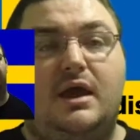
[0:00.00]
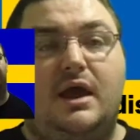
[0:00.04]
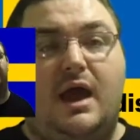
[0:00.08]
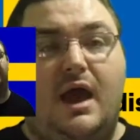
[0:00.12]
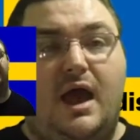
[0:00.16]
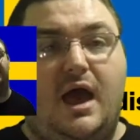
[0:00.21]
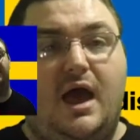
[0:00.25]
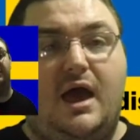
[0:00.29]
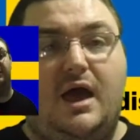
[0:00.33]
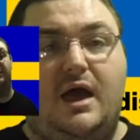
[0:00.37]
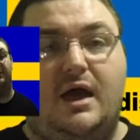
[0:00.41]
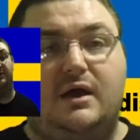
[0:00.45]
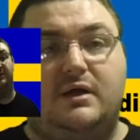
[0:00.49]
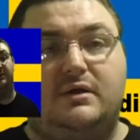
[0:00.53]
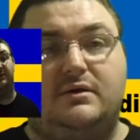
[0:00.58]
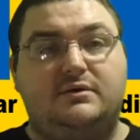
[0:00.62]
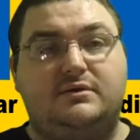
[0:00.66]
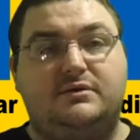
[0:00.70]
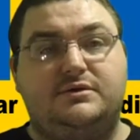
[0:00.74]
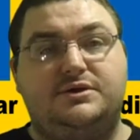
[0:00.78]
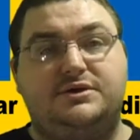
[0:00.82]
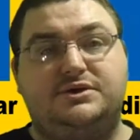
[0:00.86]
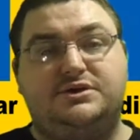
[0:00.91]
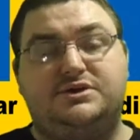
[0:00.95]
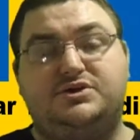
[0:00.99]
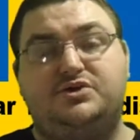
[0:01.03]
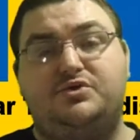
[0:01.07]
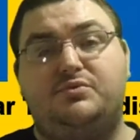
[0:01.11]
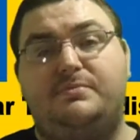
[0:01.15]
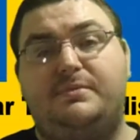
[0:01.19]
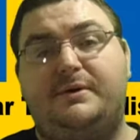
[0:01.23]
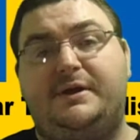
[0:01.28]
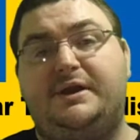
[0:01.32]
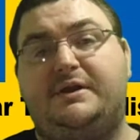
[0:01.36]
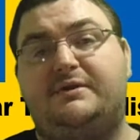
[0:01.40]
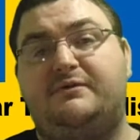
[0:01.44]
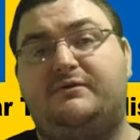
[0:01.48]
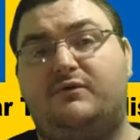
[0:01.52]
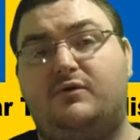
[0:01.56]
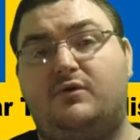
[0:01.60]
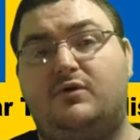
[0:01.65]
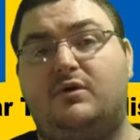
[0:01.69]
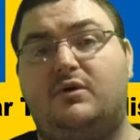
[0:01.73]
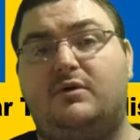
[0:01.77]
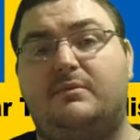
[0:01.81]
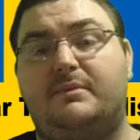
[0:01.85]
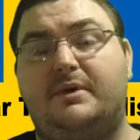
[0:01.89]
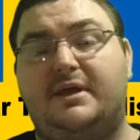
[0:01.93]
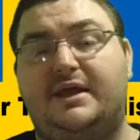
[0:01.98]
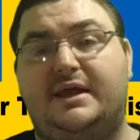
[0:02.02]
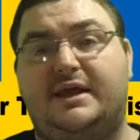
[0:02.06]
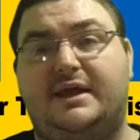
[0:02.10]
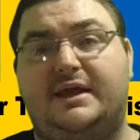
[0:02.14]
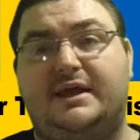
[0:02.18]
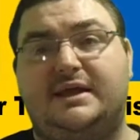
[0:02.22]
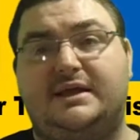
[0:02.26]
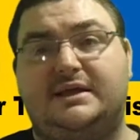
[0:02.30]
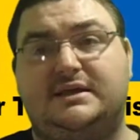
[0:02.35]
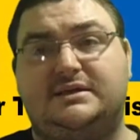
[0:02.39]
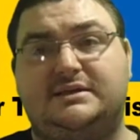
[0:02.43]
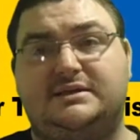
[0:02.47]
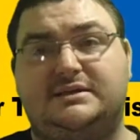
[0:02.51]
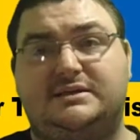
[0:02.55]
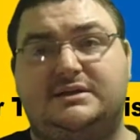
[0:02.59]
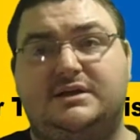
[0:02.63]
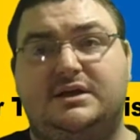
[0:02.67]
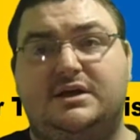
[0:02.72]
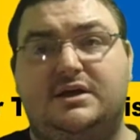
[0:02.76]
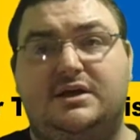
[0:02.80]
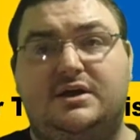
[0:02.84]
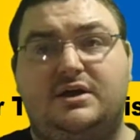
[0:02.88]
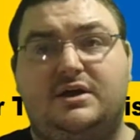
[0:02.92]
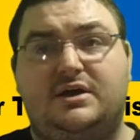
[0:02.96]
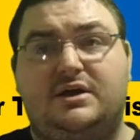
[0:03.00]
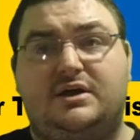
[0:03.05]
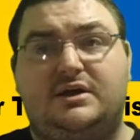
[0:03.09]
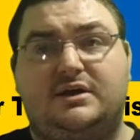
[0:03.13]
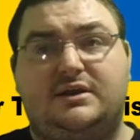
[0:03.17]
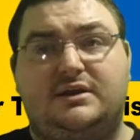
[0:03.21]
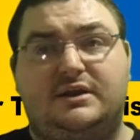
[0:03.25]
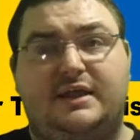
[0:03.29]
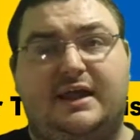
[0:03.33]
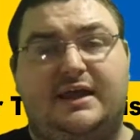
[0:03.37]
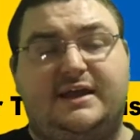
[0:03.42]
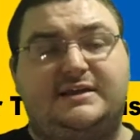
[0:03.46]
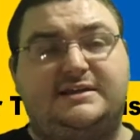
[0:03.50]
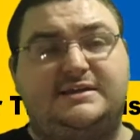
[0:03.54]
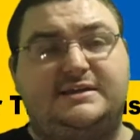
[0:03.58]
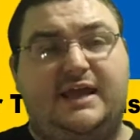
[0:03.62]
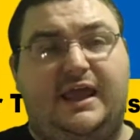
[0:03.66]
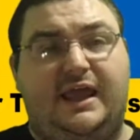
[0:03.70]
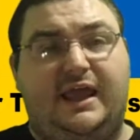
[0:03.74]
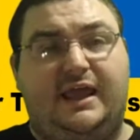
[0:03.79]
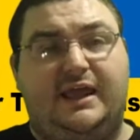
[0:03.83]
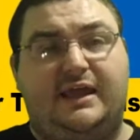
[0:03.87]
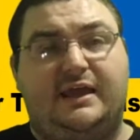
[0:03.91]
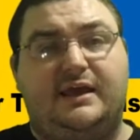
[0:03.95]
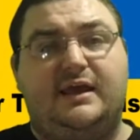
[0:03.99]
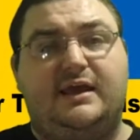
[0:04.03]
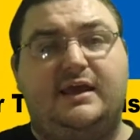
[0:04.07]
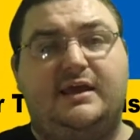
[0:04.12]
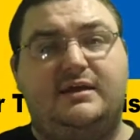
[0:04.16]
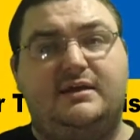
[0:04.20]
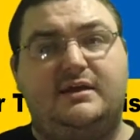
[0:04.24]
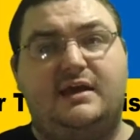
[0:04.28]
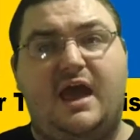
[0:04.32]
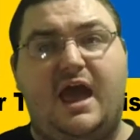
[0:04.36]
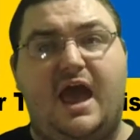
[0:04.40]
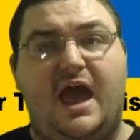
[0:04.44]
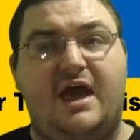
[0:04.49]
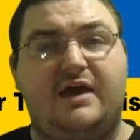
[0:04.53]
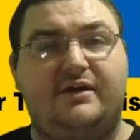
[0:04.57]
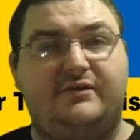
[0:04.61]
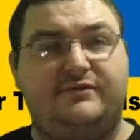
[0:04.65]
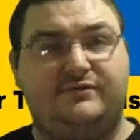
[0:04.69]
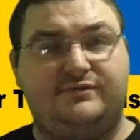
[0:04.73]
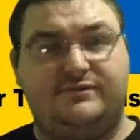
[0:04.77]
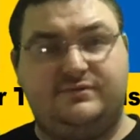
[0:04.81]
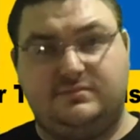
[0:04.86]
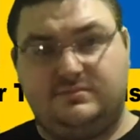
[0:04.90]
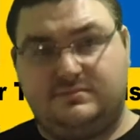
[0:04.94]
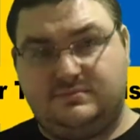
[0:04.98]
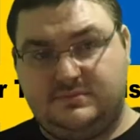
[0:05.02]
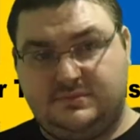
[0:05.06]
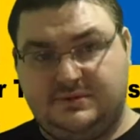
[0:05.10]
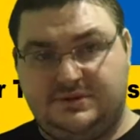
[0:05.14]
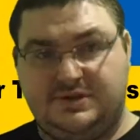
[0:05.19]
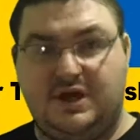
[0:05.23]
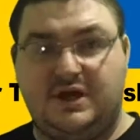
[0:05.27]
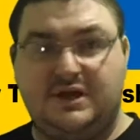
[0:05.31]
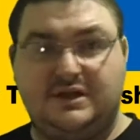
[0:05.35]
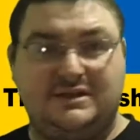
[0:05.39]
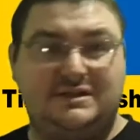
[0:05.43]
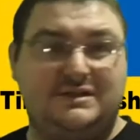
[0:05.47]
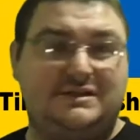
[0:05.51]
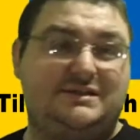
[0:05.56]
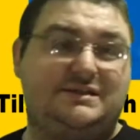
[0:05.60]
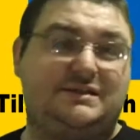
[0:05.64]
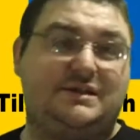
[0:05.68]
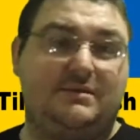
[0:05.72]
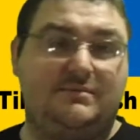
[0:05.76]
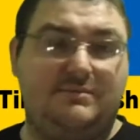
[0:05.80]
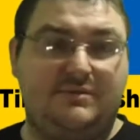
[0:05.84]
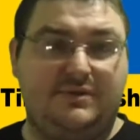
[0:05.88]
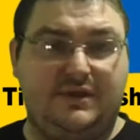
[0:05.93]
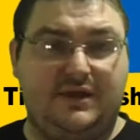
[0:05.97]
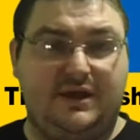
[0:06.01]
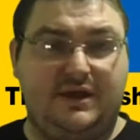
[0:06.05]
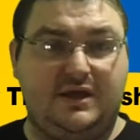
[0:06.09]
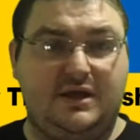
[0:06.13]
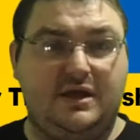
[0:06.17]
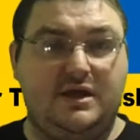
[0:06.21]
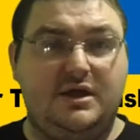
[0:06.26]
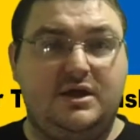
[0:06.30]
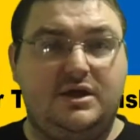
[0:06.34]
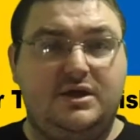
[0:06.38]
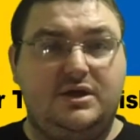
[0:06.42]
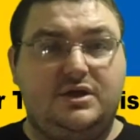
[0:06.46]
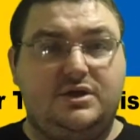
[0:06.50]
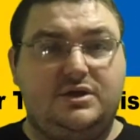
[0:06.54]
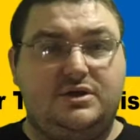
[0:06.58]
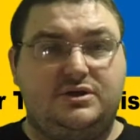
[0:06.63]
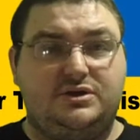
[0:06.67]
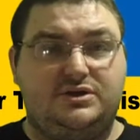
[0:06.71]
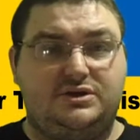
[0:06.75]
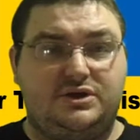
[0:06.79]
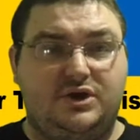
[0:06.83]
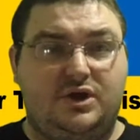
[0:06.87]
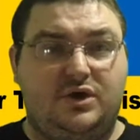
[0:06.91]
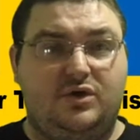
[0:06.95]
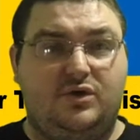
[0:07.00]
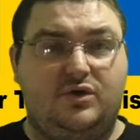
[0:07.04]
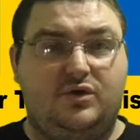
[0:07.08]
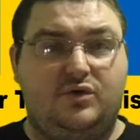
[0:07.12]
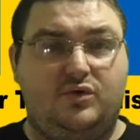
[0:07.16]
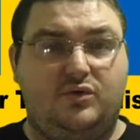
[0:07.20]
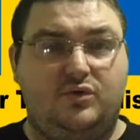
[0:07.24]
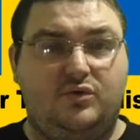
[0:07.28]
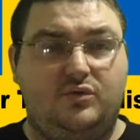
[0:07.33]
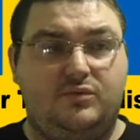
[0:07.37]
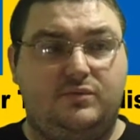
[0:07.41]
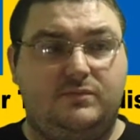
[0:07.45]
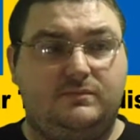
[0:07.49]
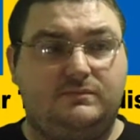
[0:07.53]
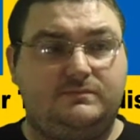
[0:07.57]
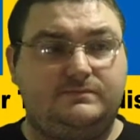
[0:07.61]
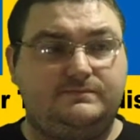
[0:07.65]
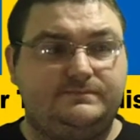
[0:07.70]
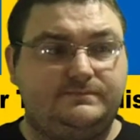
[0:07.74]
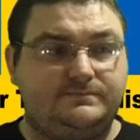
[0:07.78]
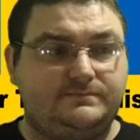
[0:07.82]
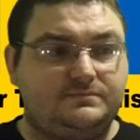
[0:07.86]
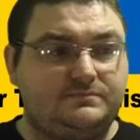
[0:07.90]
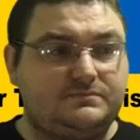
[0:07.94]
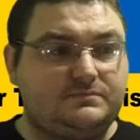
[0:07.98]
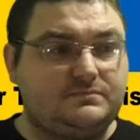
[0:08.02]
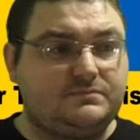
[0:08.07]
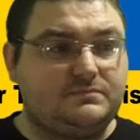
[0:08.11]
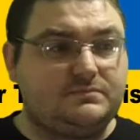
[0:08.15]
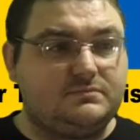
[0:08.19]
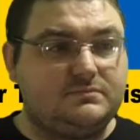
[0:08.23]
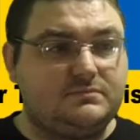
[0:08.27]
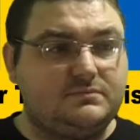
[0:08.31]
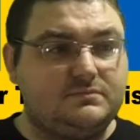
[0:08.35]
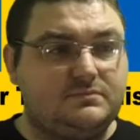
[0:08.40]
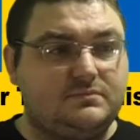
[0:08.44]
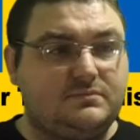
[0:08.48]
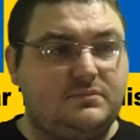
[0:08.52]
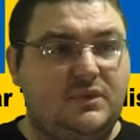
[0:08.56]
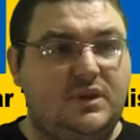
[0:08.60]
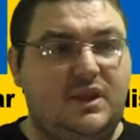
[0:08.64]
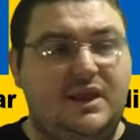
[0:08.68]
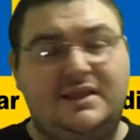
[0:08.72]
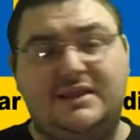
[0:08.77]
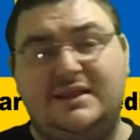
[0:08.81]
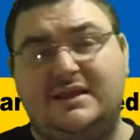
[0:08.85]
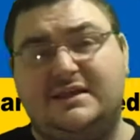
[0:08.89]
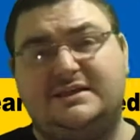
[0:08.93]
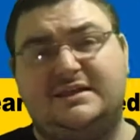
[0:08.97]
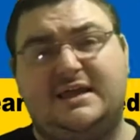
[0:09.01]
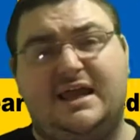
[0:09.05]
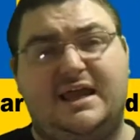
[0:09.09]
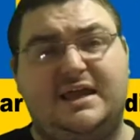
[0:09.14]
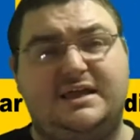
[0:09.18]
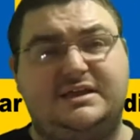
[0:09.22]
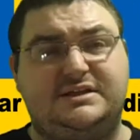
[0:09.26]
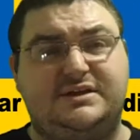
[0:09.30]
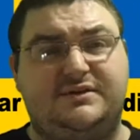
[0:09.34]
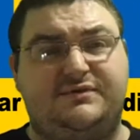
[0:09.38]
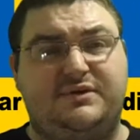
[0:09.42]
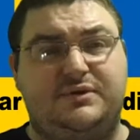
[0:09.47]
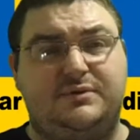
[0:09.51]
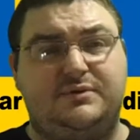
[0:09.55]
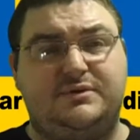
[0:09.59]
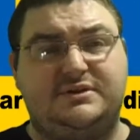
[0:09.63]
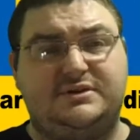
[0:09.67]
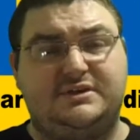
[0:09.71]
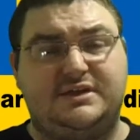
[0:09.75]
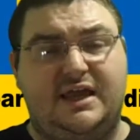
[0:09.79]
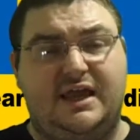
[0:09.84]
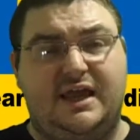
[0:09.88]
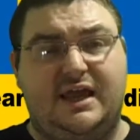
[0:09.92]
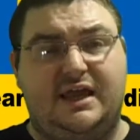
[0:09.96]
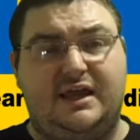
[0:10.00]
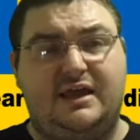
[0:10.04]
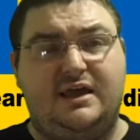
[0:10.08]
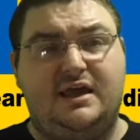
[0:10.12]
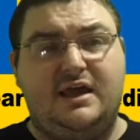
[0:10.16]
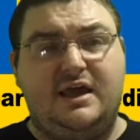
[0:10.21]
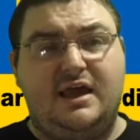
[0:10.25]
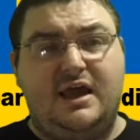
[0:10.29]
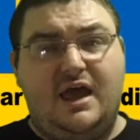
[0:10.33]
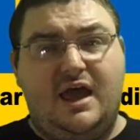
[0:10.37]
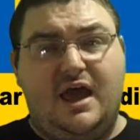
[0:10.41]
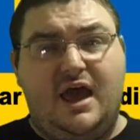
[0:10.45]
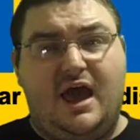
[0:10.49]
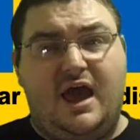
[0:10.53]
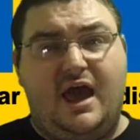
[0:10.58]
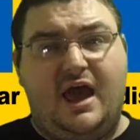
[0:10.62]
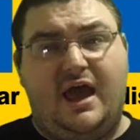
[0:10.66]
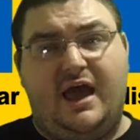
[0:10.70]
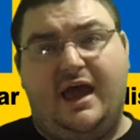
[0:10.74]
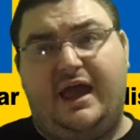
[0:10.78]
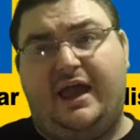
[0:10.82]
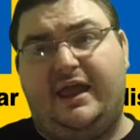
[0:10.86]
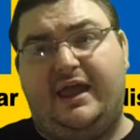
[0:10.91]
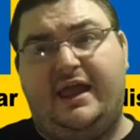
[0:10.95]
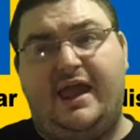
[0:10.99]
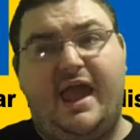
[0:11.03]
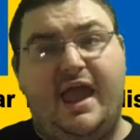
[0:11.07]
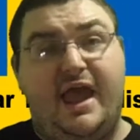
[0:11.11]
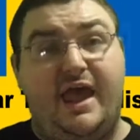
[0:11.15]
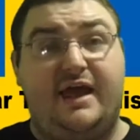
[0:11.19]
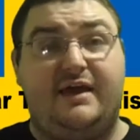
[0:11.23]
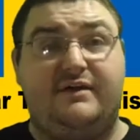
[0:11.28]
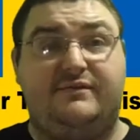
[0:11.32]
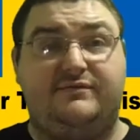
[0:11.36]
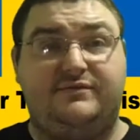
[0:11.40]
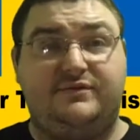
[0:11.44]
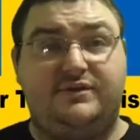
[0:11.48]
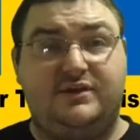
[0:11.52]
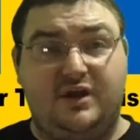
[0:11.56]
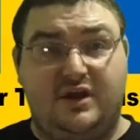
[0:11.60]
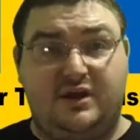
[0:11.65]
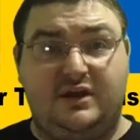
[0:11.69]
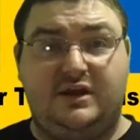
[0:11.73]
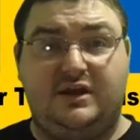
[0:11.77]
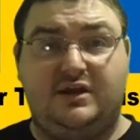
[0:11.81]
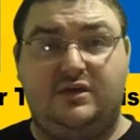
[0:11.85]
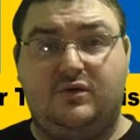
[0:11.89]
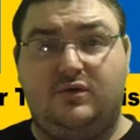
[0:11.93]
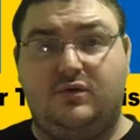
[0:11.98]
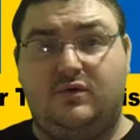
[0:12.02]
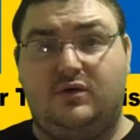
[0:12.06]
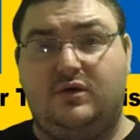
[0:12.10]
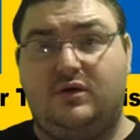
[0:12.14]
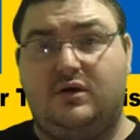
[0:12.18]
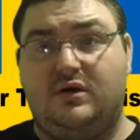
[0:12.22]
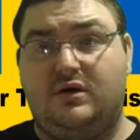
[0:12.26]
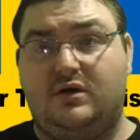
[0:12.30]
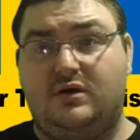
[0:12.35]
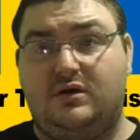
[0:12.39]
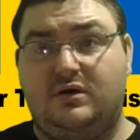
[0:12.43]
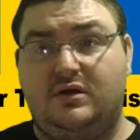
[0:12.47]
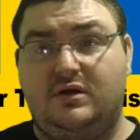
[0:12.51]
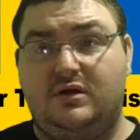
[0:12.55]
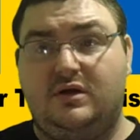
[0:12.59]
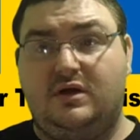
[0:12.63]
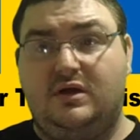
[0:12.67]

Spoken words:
The supine form is like saying have done something. So, in this case, if you would say I have done it or